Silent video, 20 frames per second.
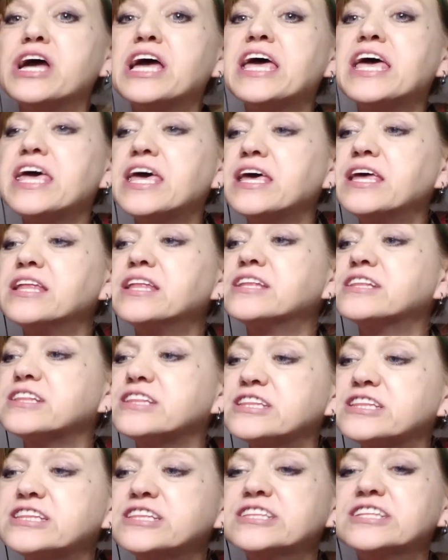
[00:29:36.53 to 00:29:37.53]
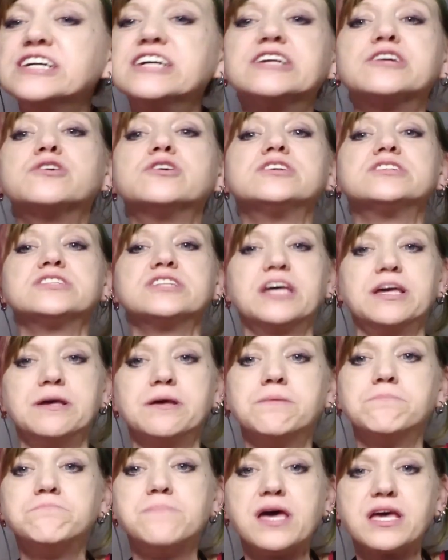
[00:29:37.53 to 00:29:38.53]
It literally
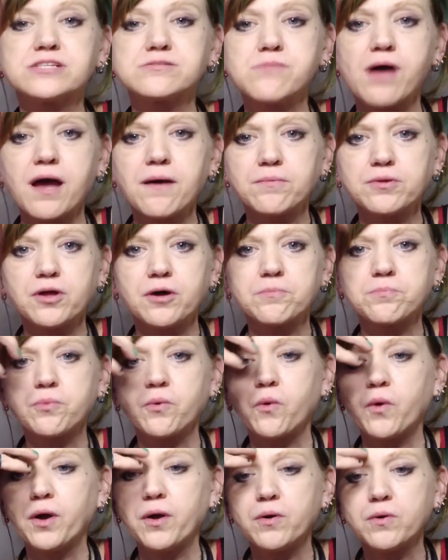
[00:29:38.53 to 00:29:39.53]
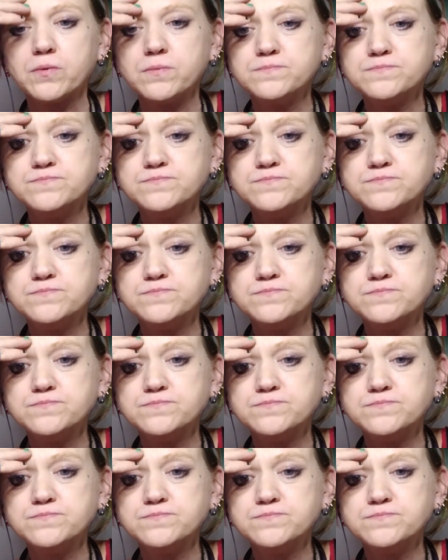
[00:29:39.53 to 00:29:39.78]
makes my blood boil.